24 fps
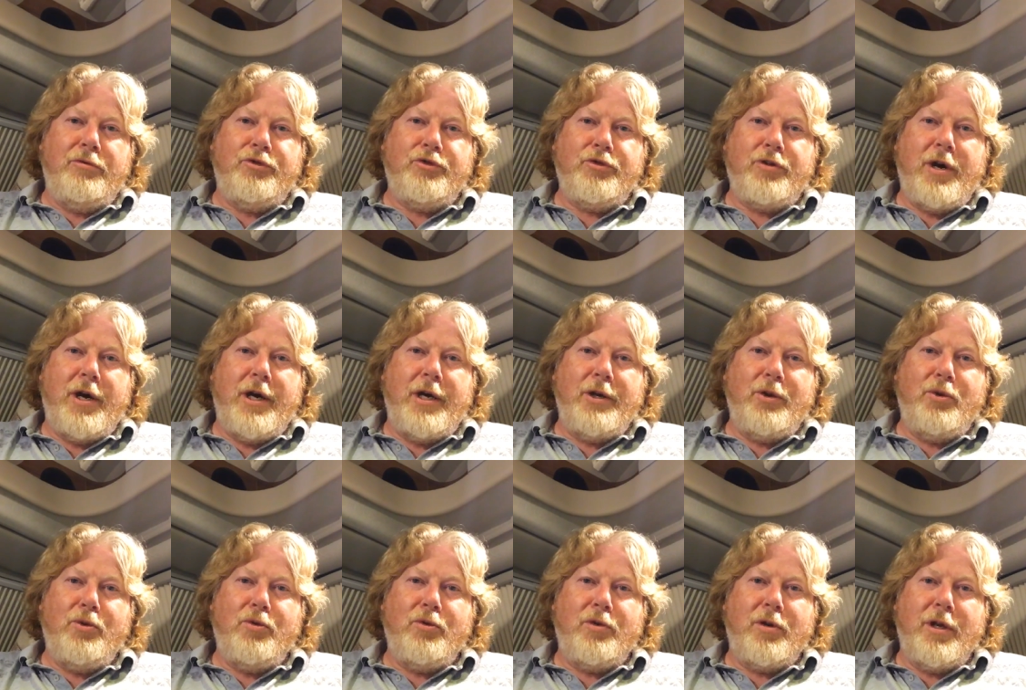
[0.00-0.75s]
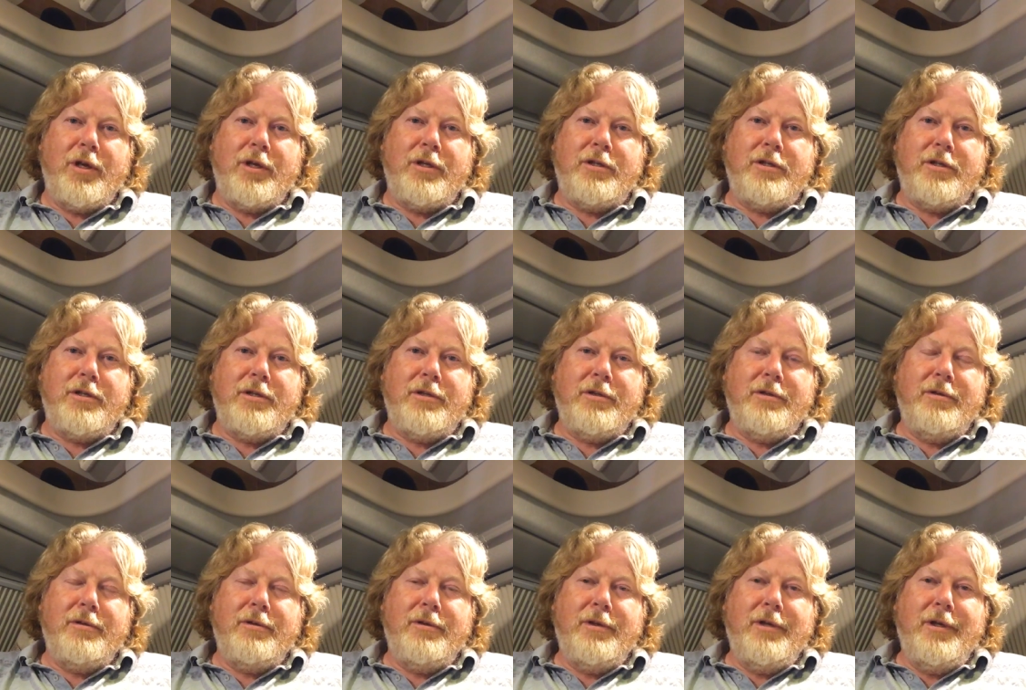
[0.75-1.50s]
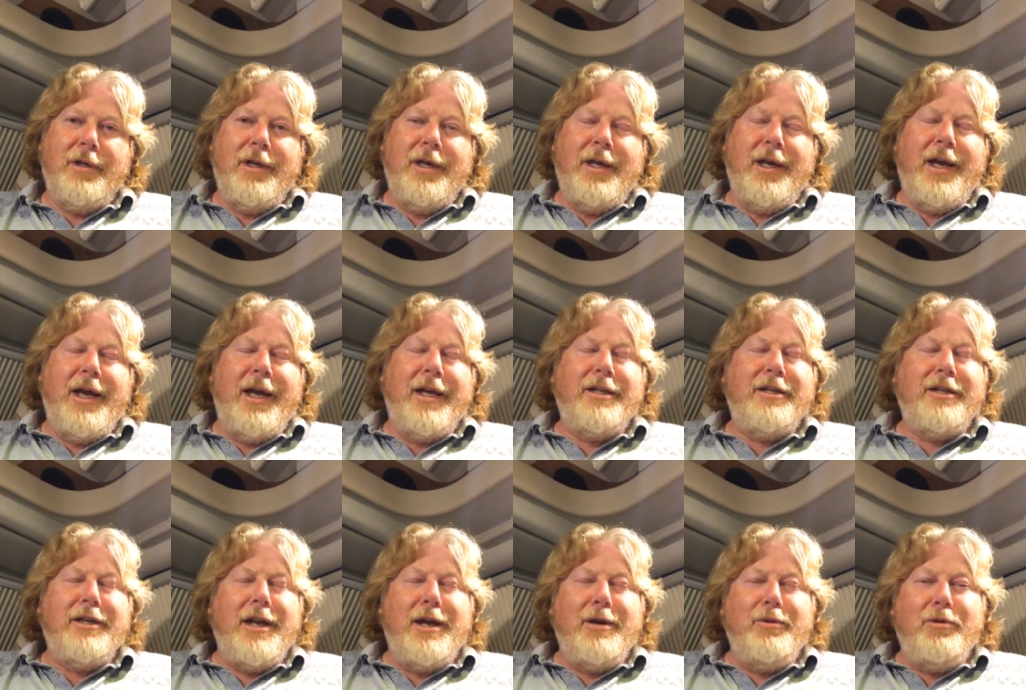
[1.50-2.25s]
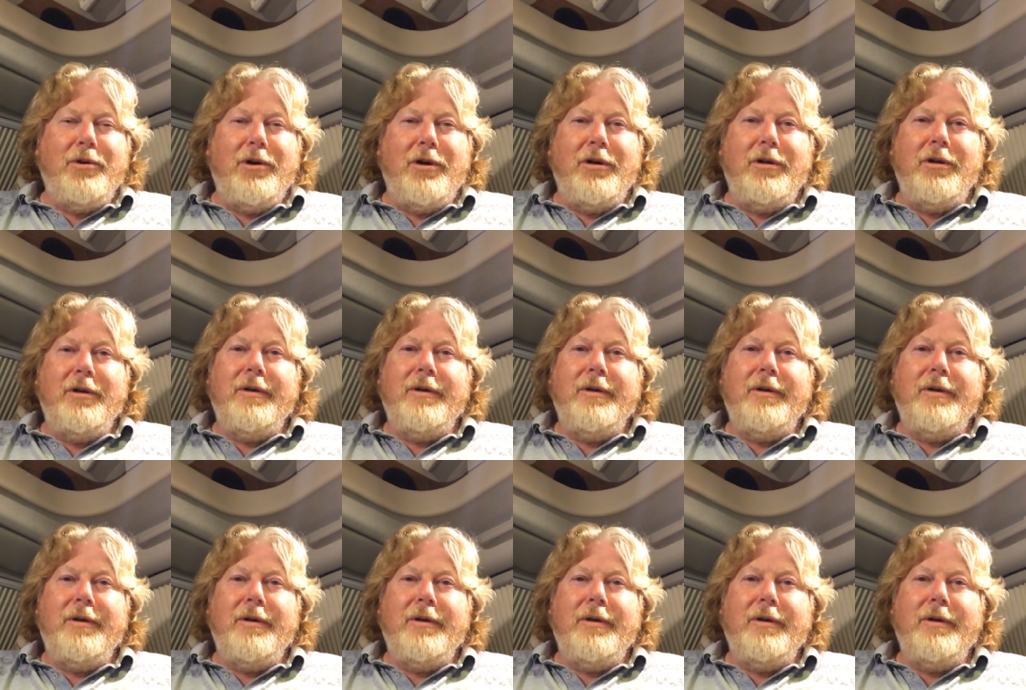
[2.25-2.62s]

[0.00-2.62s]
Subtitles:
dry August, and you know what?